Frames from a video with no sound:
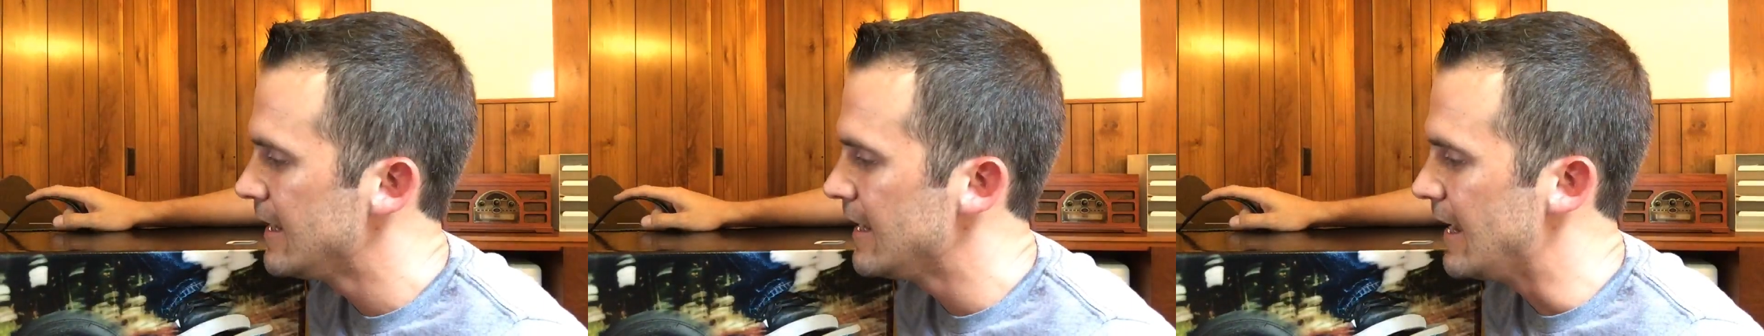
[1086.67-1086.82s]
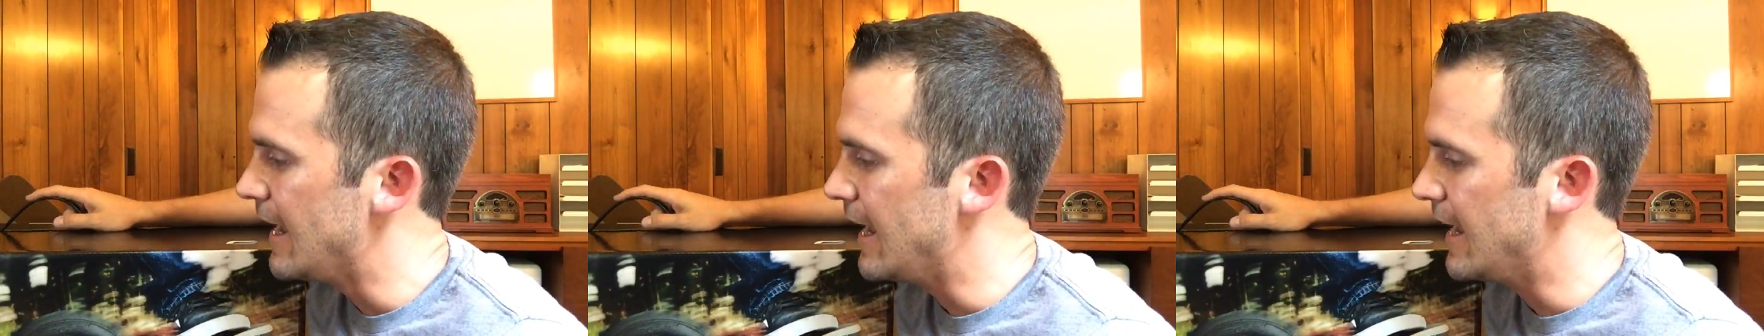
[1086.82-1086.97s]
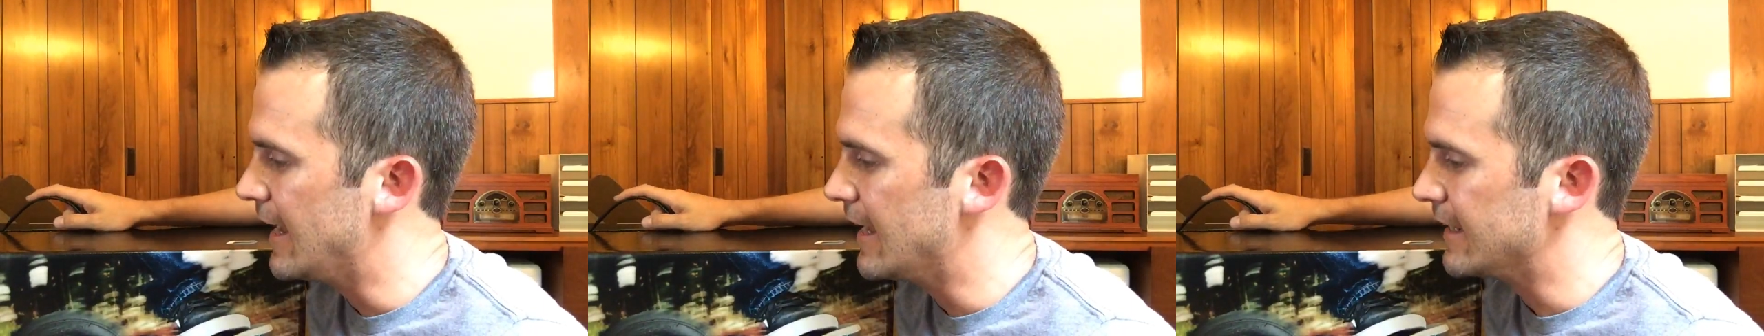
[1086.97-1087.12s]

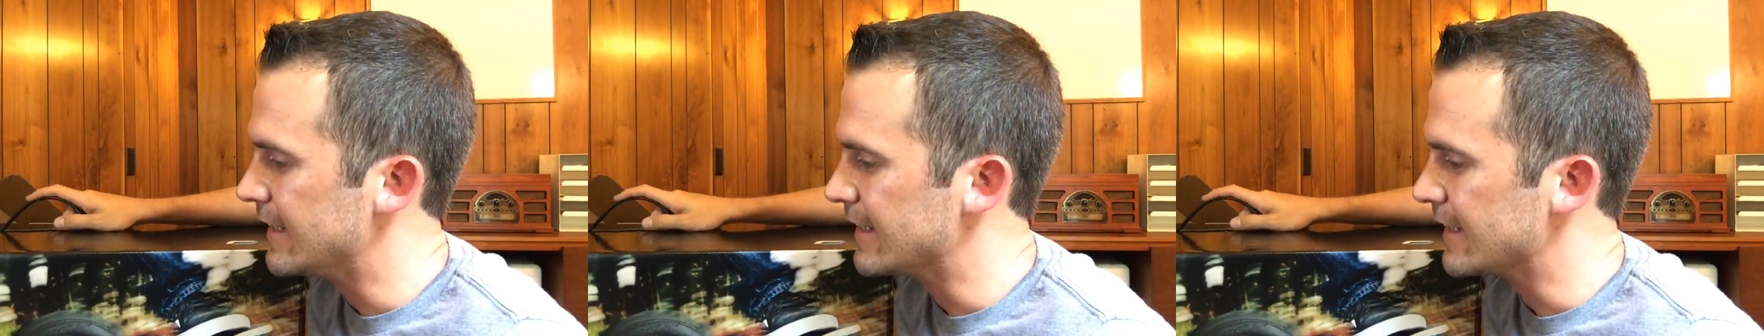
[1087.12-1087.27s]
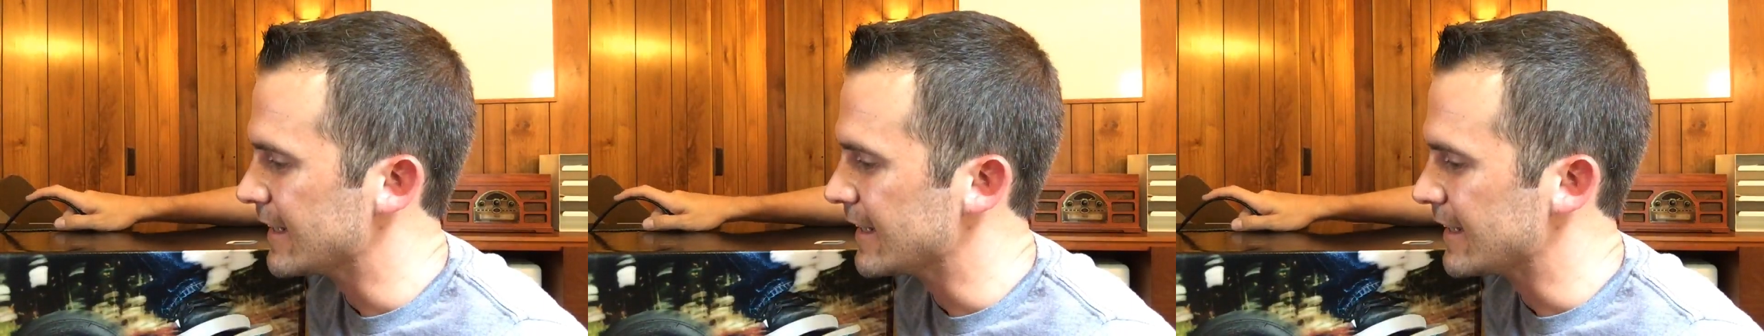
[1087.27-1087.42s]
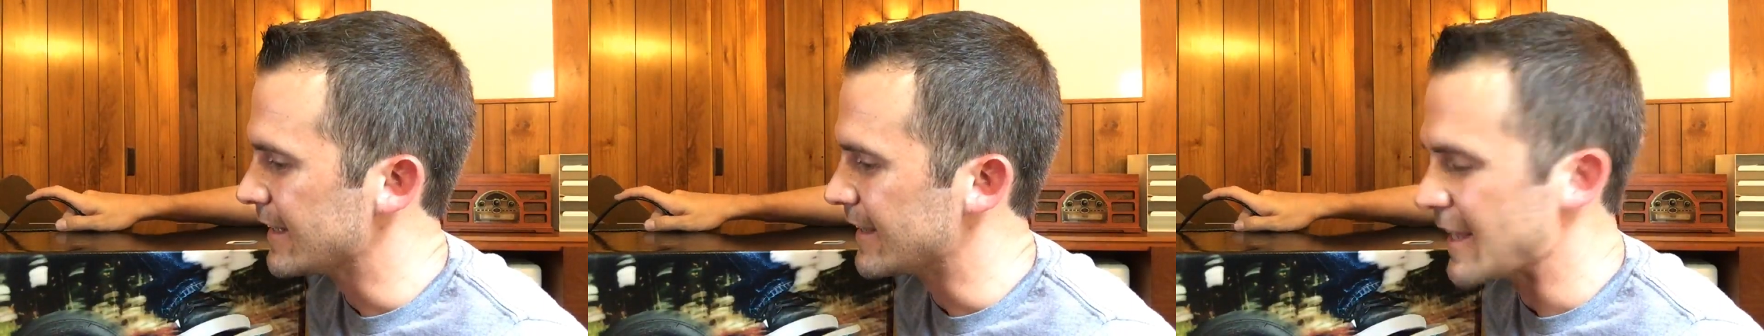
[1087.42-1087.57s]
And
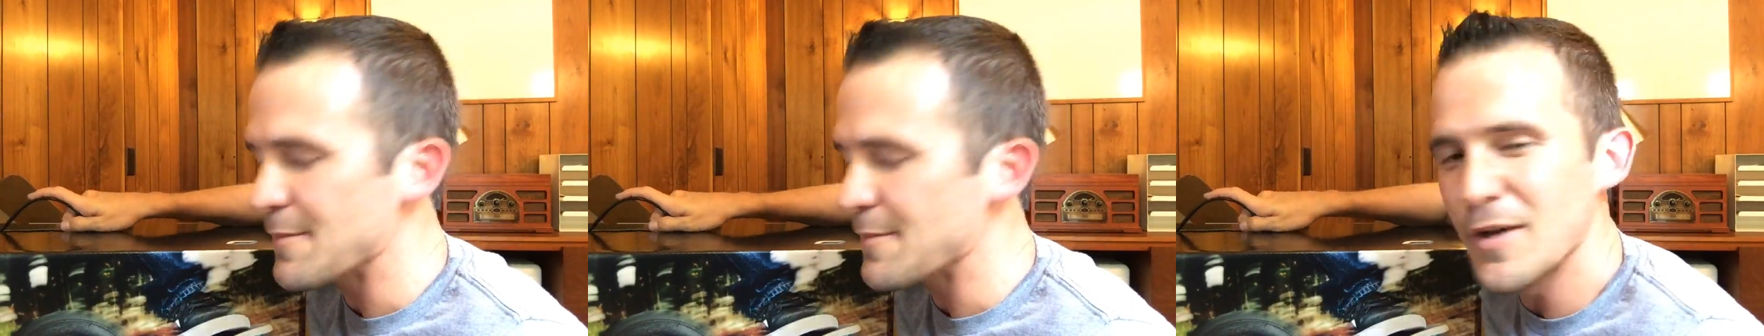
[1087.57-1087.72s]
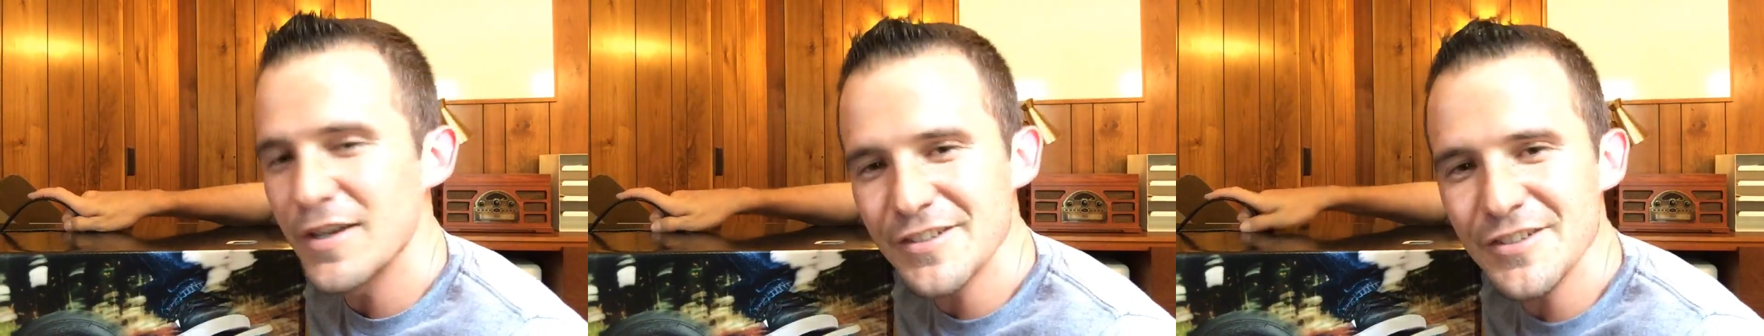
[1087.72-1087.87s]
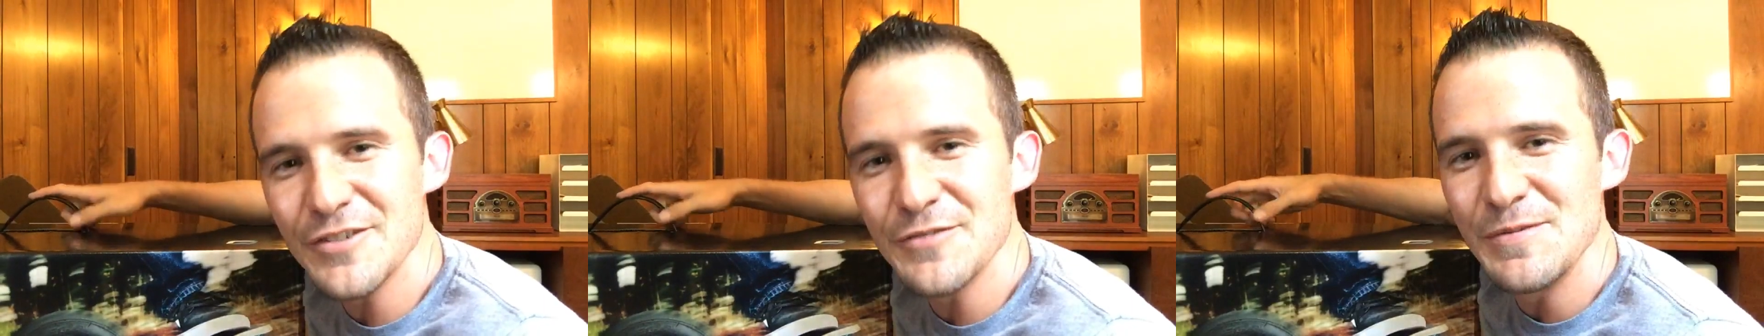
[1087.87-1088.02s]
they
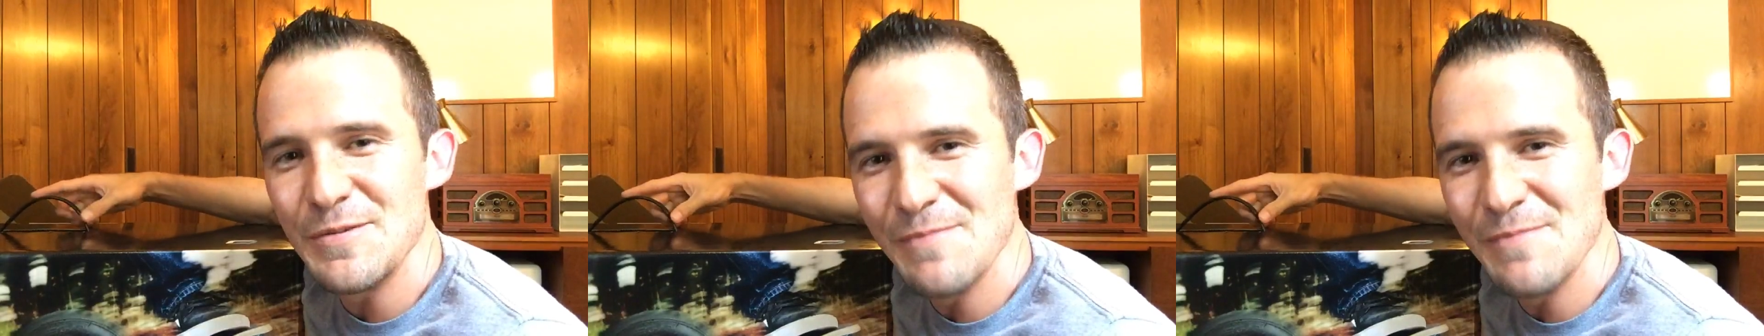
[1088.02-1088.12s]
messaged me